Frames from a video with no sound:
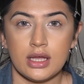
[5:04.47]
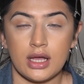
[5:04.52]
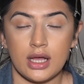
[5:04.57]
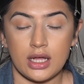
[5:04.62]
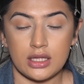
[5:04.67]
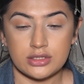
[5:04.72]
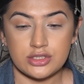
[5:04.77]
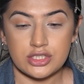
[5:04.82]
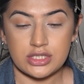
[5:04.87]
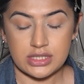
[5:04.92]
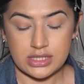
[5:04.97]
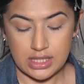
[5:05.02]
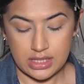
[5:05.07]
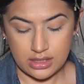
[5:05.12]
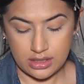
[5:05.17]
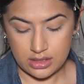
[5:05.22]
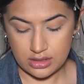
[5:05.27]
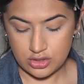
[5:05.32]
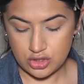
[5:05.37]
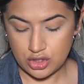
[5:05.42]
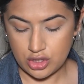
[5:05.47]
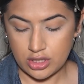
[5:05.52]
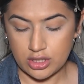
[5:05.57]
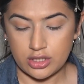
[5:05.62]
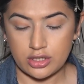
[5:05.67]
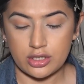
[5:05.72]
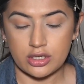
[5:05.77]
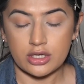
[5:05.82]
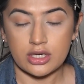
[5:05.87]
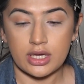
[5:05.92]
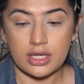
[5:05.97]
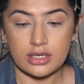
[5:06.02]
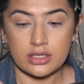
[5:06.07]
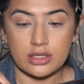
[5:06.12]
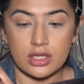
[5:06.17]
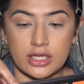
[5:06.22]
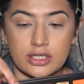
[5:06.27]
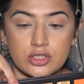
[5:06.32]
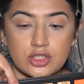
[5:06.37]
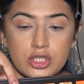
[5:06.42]
I'll just take the darker kind of
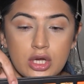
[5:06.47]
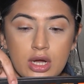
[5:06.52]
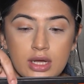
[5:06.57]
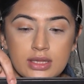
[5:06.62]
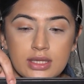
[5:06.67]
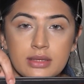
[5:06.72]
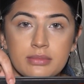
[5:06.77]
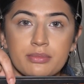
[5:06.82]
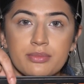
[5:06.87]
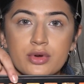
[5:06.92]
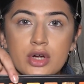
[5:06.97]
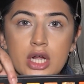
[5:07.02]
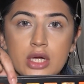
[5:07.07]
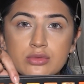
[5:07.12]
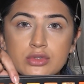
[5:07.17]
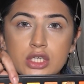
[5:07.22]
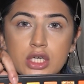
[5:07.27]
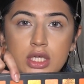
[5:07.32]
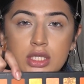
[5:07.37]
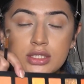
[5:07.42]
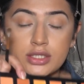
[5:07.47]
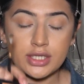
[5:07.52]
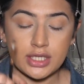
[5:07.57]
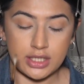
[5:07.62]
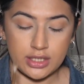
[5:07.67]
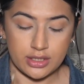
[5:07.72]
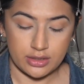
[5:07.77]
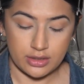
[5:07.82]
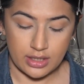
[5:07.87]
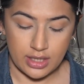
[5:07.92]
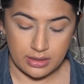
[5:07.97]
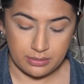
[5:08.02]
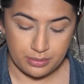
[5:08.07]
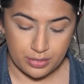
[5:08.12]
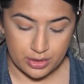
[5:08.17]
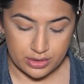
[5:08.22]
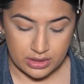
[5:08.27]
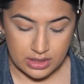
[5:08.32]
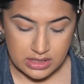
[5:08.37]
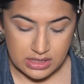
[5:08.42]
like chocolate brown color here and
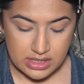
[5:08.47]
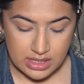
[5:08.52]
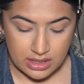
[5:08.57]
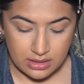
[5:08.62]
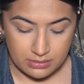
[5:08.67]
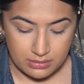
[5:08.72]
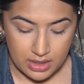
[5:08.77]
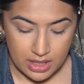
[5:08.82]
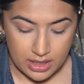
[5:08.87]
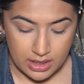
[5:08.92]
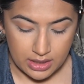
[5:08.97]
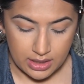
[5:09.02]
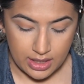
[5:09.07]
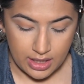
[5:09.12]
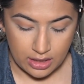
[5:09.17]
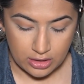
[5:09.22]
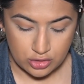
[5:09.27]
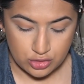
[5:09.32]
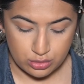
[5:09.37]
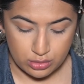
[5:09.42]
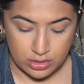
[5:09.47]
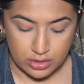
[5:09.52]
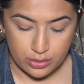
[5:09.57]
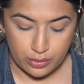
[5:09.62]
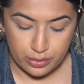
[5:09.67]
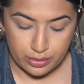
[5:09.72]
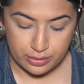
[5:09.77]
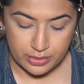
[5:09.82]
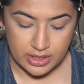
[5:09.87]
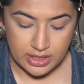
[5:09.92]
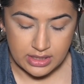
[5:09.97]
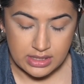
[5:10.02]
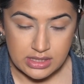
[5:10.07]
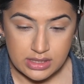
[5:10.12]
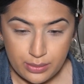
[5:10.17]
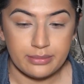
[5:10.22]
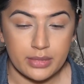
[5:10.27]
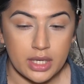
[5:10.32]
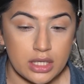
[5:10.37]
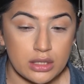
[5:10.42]
put this in my actual
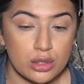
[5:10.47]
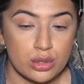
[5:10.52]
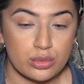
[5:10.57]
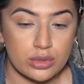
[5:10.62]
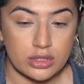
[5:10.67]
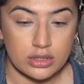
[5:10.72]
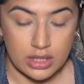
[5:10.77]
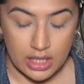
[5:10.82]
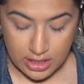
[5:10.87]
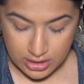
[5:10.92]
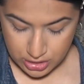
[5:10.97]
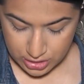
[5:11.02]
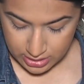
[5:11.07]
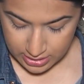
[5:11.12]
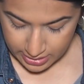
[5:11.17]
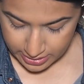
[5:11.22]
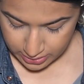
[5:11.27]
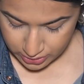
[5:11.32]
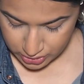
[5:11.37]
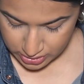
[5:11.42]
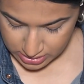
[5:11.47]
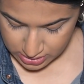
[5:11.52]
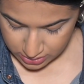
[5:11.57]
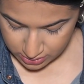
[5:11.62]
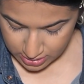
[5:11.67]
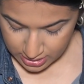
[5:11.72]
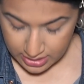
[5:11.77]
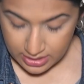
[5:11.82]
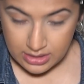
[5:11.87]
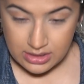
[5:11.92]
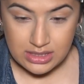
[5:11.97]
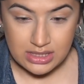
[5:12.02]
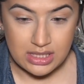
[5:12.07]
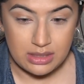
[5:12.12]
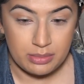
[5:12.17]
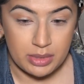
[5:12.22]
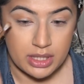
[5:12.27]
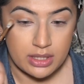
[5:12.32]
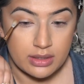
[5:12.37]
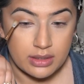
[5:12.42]
crease, my lower lash line, just to kind of
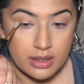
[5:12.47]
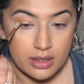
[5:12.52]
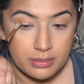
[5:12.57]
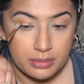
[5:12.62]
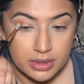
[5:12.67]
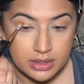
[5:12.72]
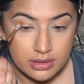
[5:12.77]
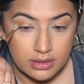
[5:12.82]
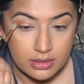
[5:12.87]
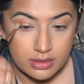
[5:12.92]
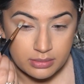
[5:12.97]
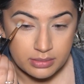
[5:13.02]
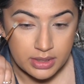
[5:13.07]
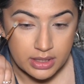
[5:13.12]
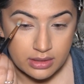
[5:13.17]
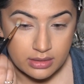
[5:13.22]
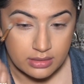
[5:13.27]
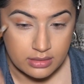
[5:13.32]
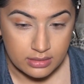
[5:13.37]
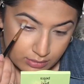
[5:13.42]
deepen it up a little bit.